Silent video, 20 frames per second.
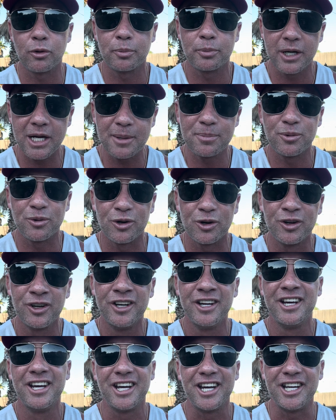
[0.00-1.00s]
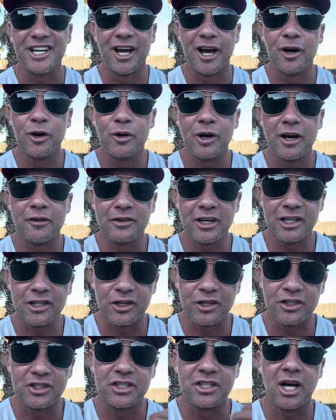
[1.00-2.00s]
people, who have either
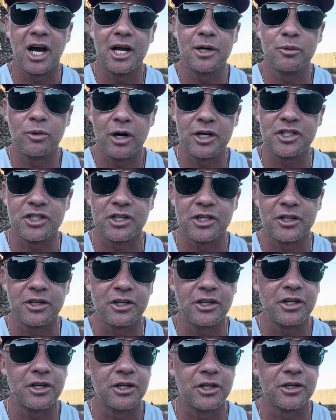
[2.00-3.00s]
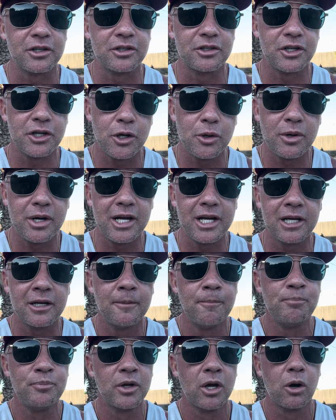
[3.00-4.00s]
done what you're doing
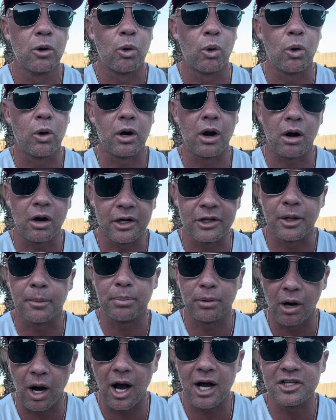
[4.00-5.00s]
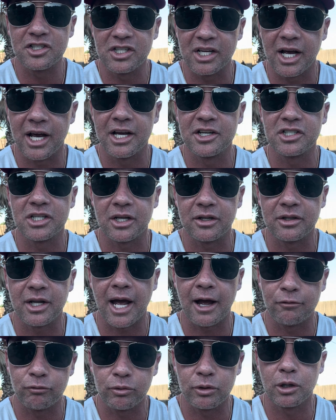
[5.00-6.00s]
or are in the process and
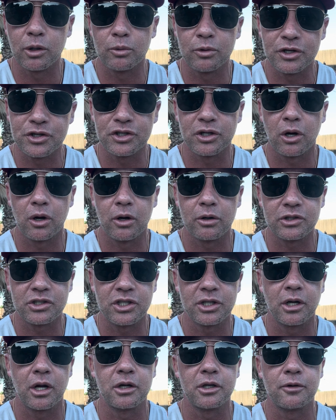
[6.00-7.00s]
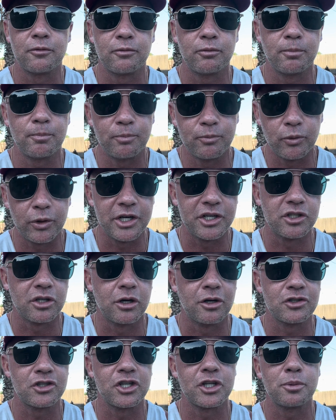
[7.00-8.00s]
have real results. You've
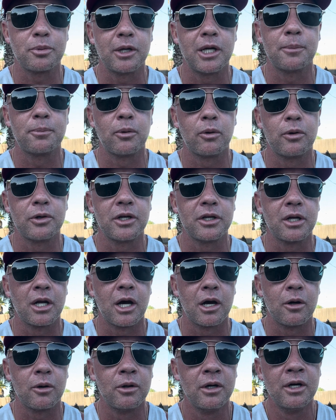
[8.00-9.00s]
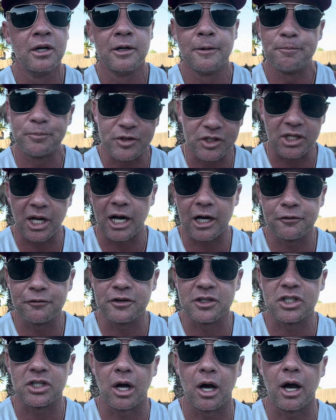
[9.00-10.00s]
researched these people, it's not a
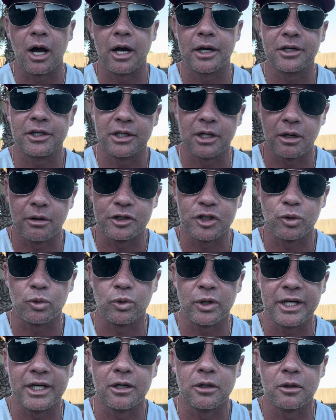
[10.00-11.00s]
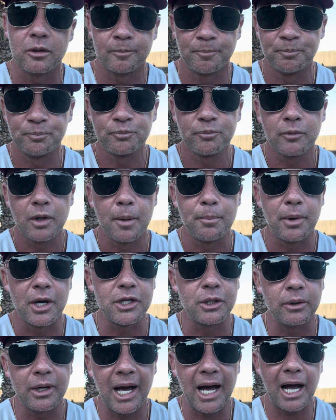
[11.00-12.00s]
facade, it's real. But
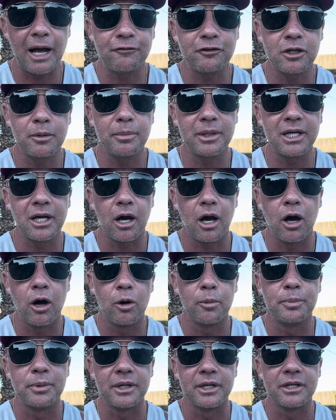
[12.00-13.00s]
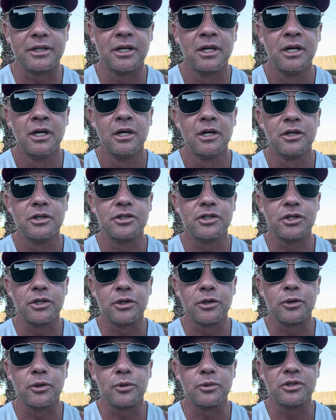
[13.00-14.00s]
you have to be open
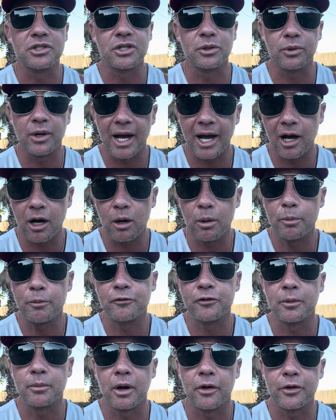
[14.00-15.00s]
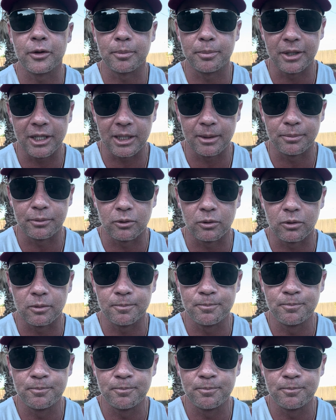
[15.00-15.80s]
to help from other people.